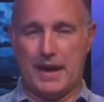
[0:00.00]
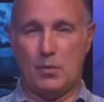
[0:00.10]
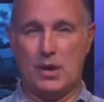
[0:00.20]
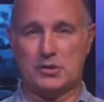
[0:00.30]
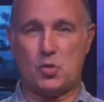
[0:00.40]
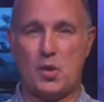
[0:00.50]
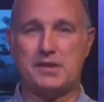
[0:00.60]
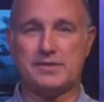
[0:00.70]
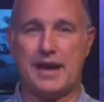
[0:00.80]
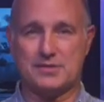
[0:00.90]
"I want
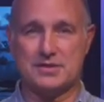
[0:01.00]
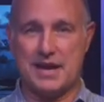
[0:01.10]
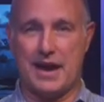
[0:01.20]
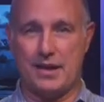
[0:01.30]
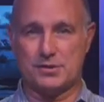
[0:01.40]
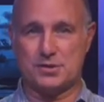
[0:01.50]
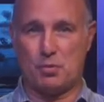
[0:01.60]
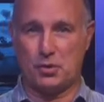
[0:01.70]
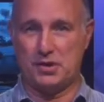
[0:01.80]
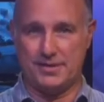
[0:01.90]
$20,000,
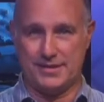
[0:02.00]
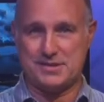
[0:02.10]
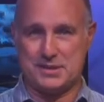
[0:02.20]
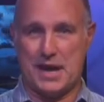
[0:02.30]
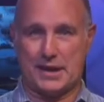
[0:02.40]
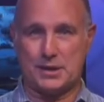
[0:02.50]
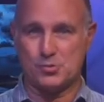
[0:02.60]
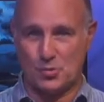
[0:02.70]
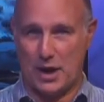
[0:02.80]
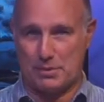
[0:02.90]
put it in this sack." He
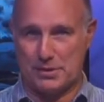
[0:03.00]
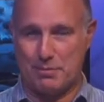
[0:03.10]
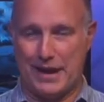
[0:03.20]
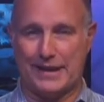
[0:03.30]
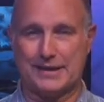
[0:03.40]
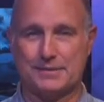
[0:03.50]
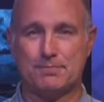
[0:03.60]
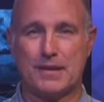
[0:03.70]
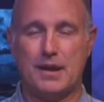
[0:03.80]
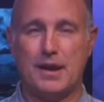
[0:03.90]
was robbing the bank.
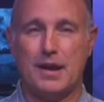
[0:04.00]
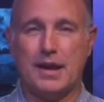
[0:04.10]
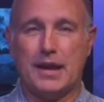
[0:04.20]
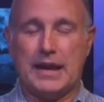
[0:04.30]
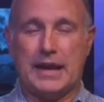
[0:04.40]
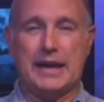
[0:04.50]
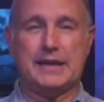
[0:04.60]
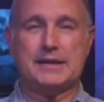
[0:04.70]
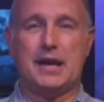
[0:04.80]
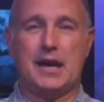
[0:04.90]

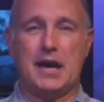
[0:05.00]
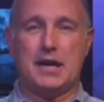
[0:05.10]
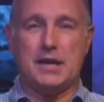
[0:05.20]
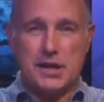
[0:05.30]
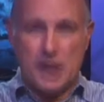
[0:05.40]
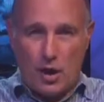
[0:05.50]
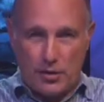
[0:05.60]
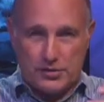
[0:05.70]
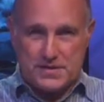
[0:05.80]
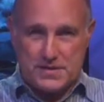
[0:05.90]
And you know,
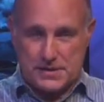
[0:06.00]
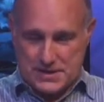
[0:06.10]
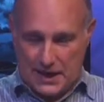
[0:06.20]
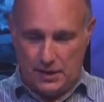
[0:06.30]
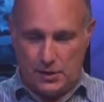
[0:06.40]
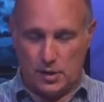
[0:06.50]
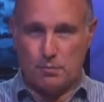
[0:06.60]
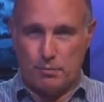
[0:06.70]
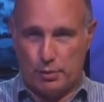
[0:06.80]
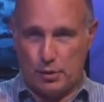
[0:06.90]
the
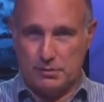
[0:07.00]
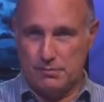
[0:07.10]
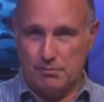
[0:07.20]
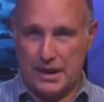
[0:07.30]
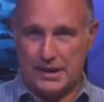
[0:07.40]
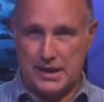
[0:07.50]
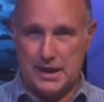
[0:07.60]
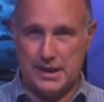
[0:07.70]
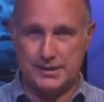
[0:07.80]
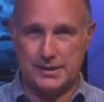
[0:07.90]
teller put
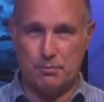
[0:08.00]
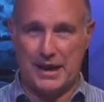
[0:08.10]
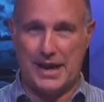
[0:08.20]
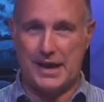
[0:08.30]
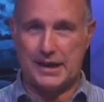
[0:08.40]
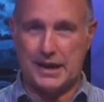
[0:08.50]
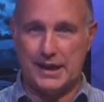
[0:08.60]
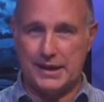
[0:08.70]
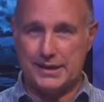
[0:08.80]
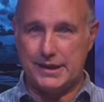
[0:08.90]
money in the bag,
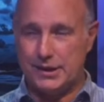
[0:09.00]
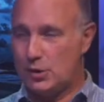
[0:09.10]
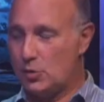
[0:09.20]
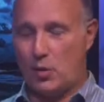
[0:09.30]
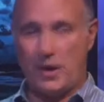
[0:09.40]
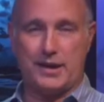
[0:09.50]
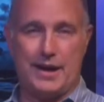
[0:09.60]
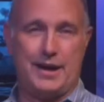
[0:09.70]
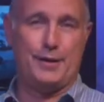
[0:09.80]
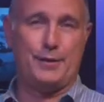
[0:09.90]
and he went
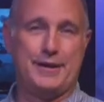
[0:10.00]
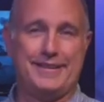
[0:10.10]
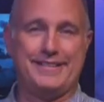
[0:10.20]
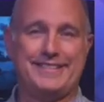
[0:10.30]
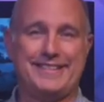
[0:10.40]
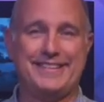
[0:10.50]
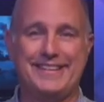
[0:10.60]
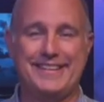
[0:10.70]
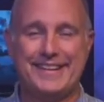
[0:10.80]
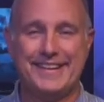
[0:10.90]
out and
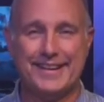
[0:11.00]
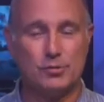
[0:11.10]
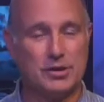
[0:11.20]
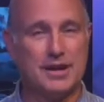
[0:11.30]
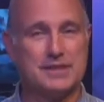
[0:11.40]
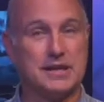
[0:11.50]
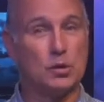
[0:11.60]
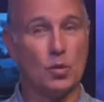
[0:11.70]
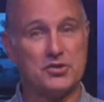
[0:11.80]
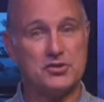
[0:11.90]
realized
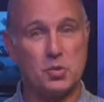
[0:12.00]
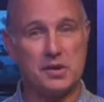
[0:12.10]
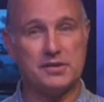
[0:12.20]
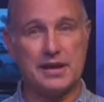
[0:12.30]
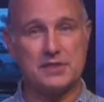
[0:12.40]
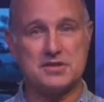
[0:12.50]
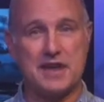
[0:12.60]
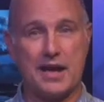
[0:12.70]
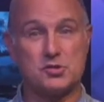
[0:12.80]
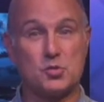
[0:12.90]
it wasn't
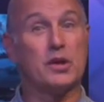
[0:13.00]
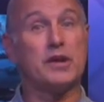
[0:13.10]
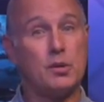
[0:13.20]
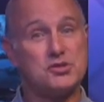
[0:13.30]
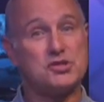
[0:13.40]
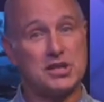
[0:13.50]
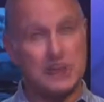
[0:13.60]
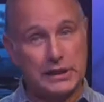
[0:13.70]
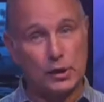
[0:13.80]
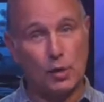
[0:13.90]
$20,000. Well, he was just a
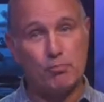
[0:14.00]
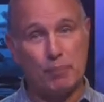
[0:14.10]
little